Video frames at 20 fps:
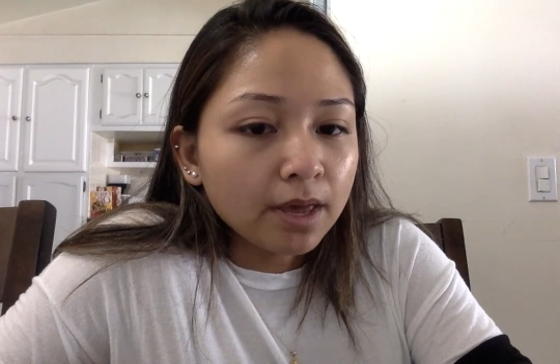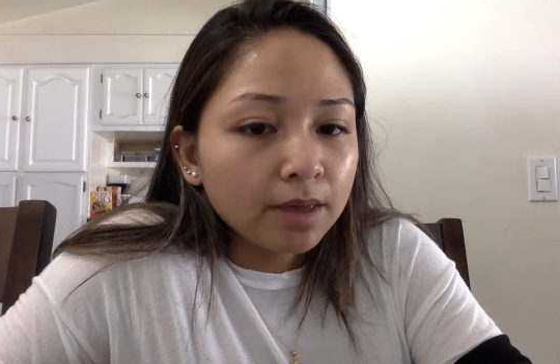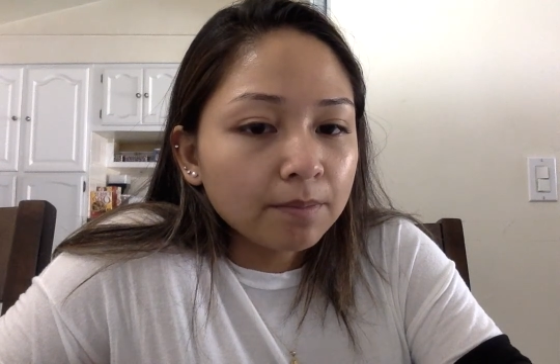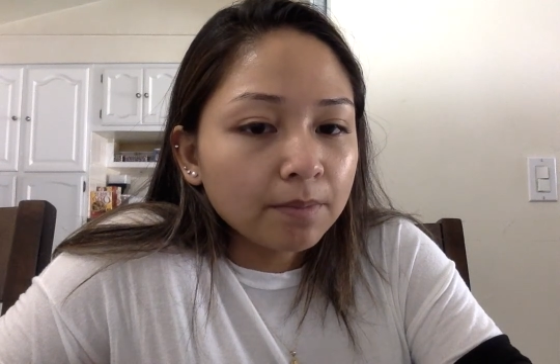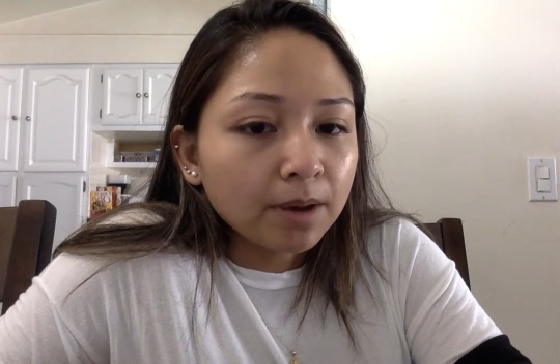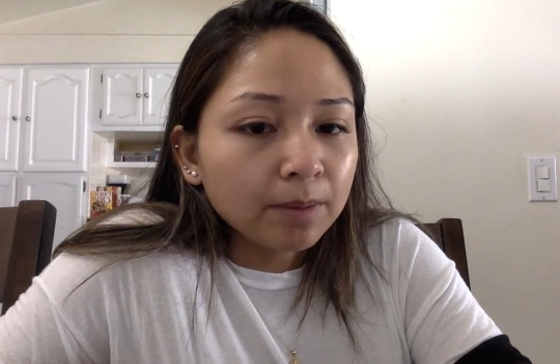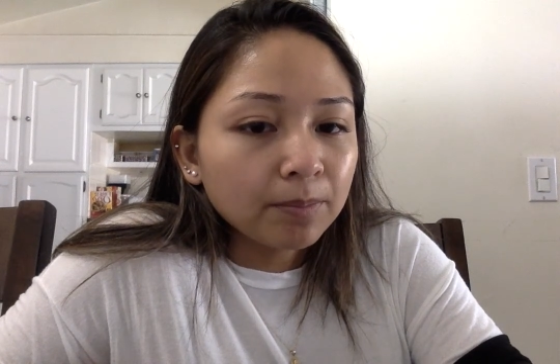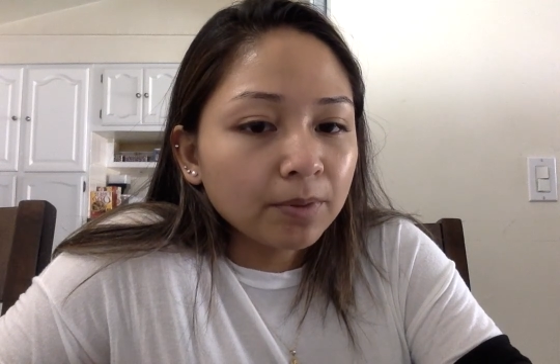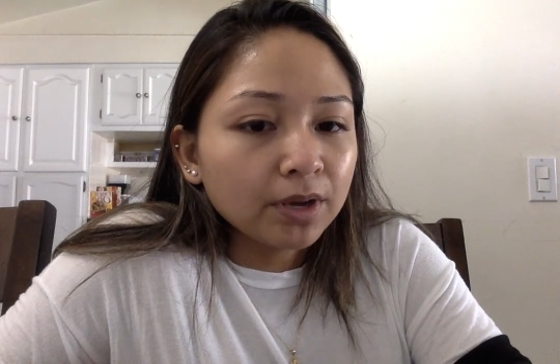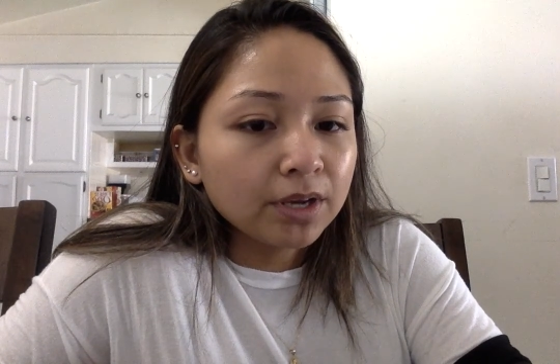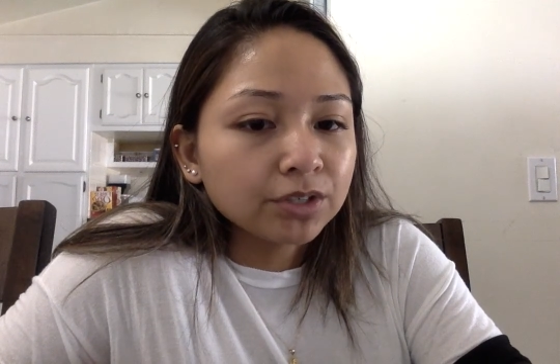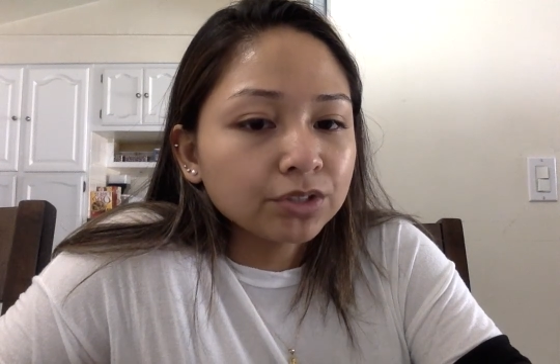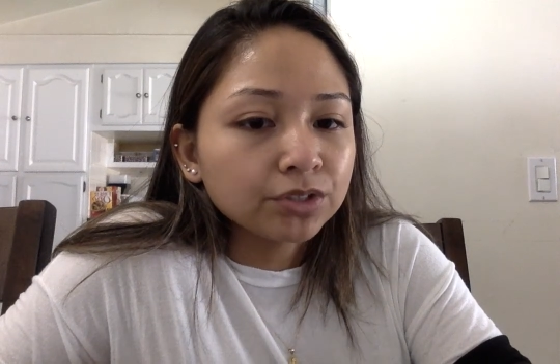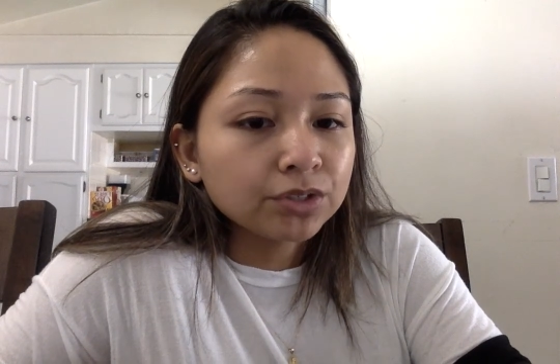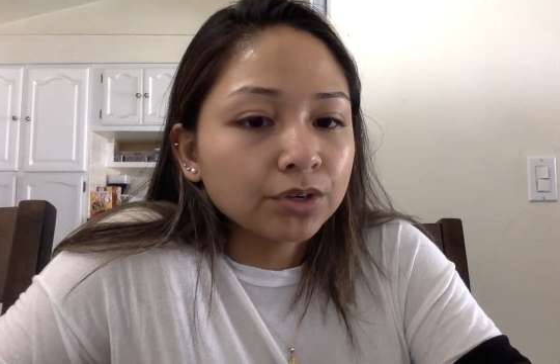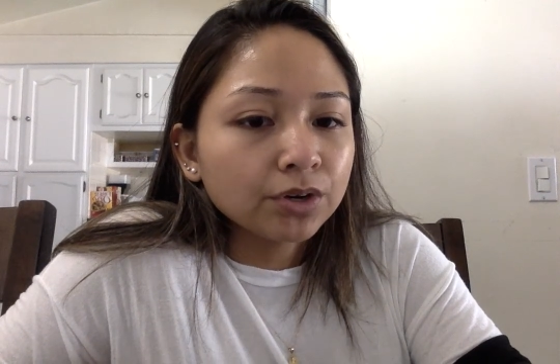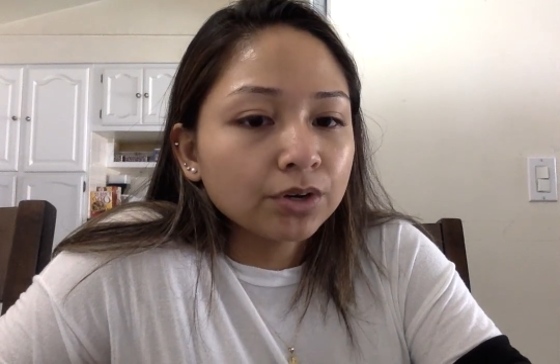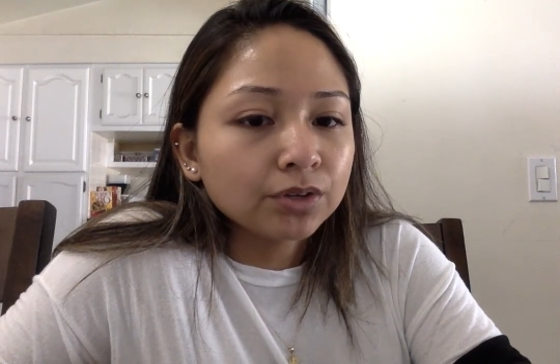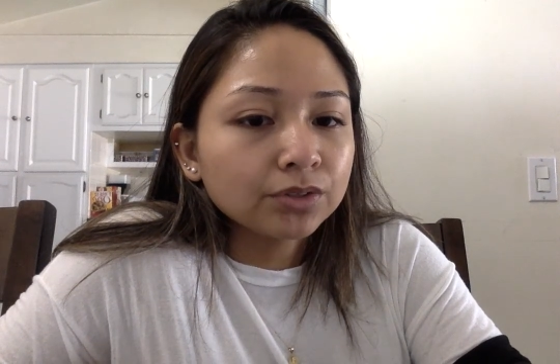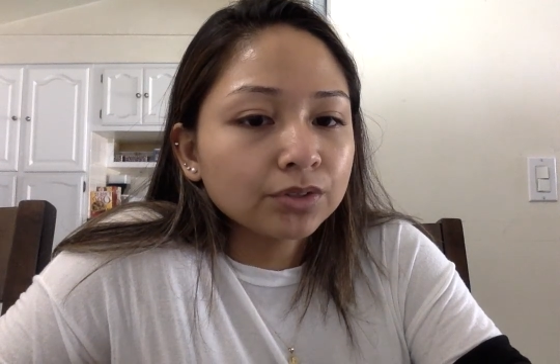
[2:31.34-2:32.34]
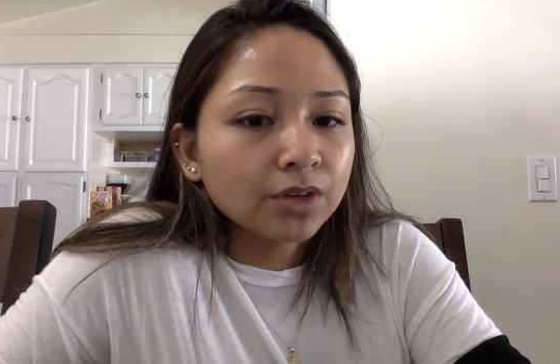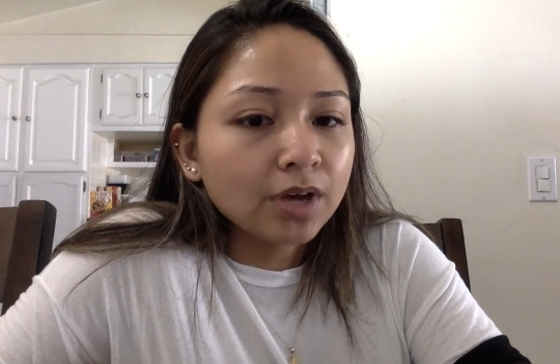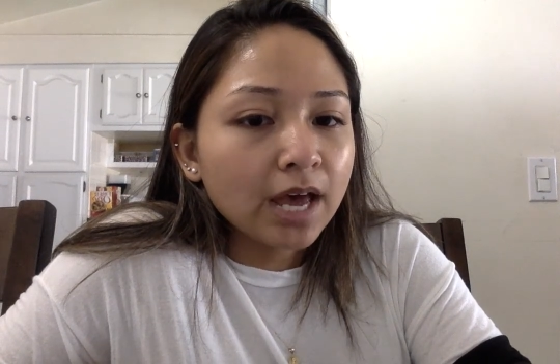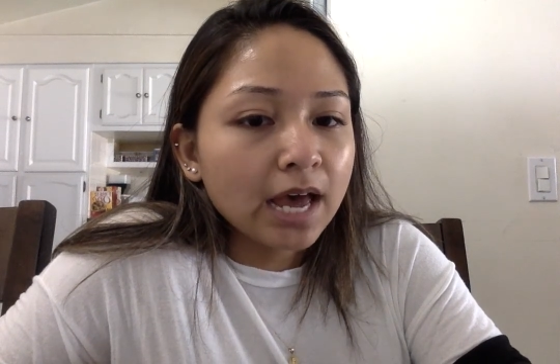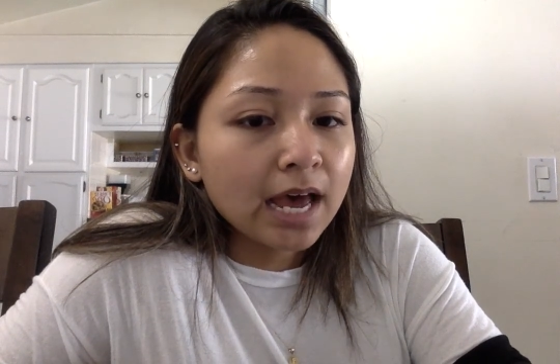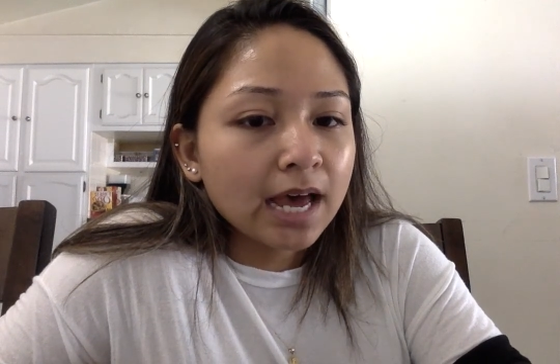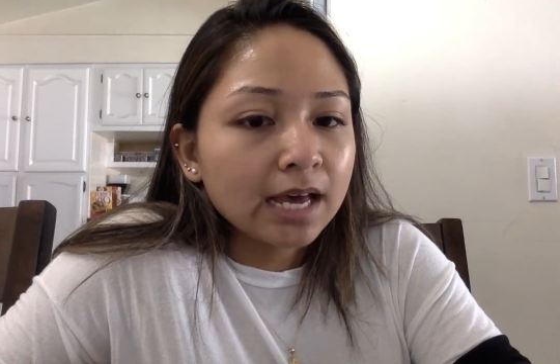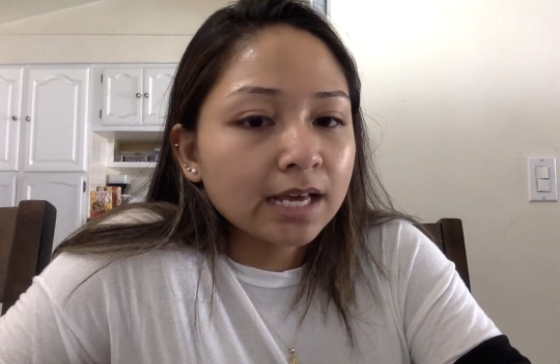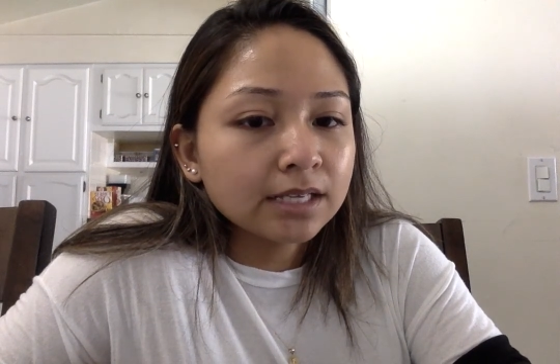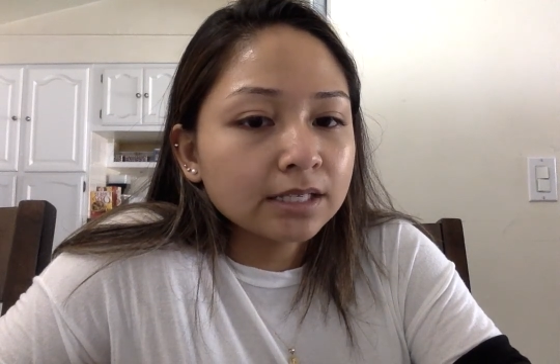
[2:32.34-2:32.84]
My patient also
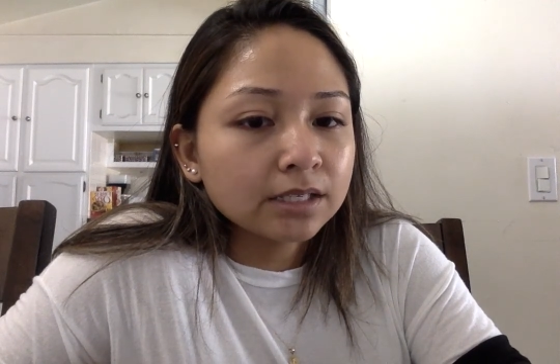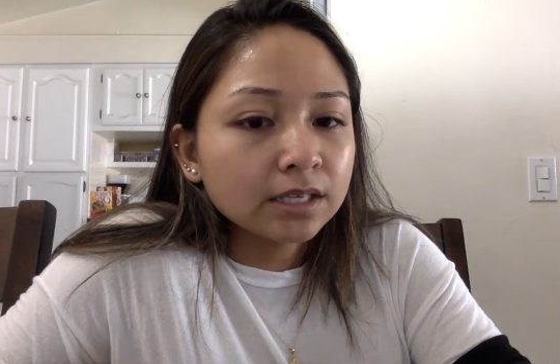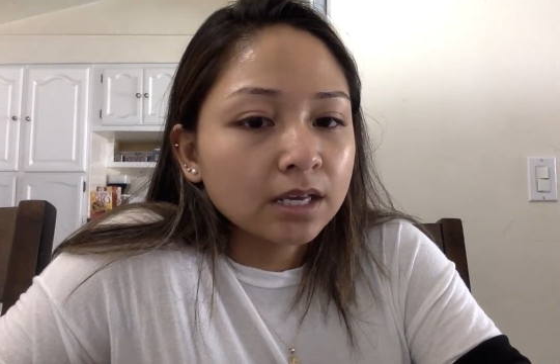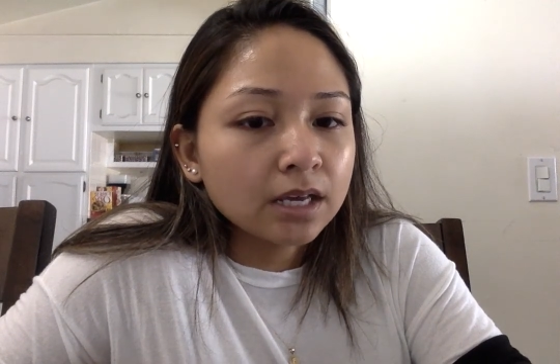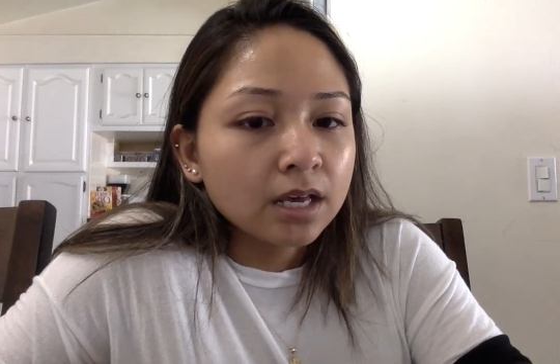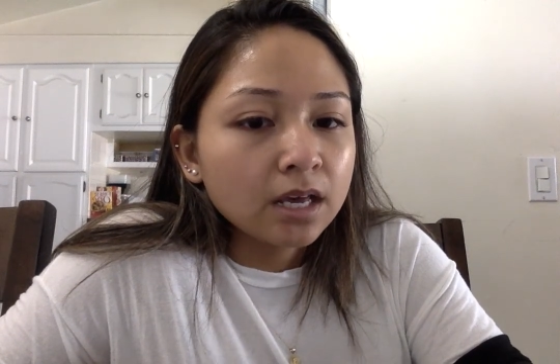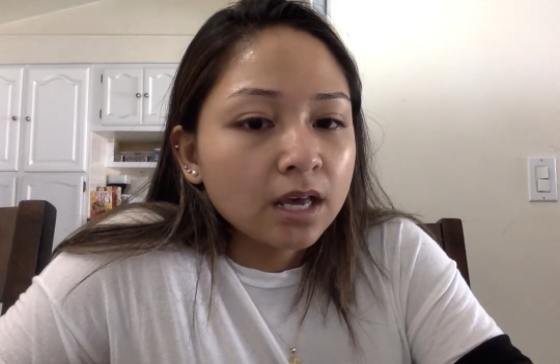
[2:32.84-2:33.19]
has